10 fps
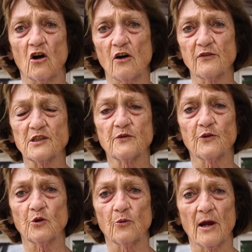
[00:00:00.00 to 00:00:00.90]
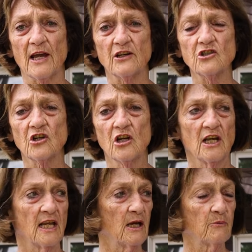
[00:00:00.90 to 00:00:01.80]
office for the ranch.
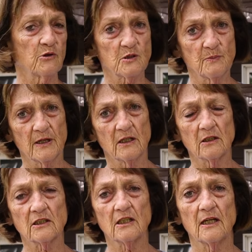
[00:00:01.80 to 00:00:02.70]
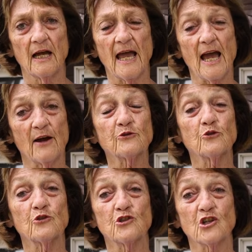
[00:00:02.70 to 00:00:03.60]
It was built
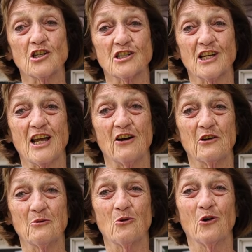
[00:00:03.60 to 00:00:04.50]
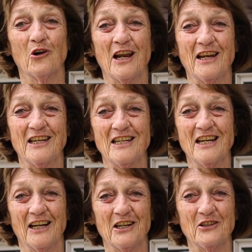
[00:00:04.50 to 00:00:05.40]
after the Johnson County War in
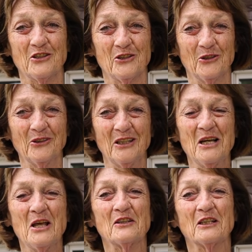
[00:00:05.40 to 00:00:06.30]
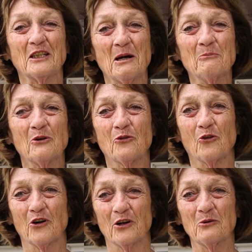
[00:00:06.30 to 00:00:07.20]
1892. The lumber
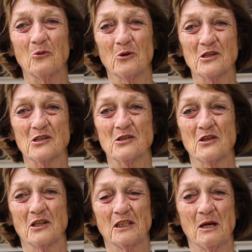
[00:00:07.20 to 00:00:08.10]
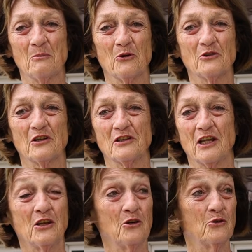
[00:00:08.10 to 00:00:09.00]
for it was the lumber that
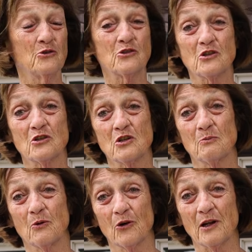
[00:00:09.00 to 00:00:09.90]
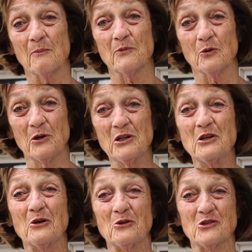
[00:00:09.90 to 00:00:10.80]
they used to board up the
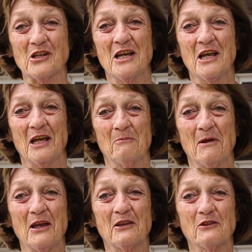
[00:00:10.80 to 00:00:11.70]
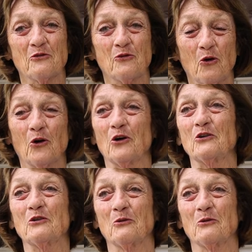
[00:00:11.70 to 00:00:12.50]
windows and make the fort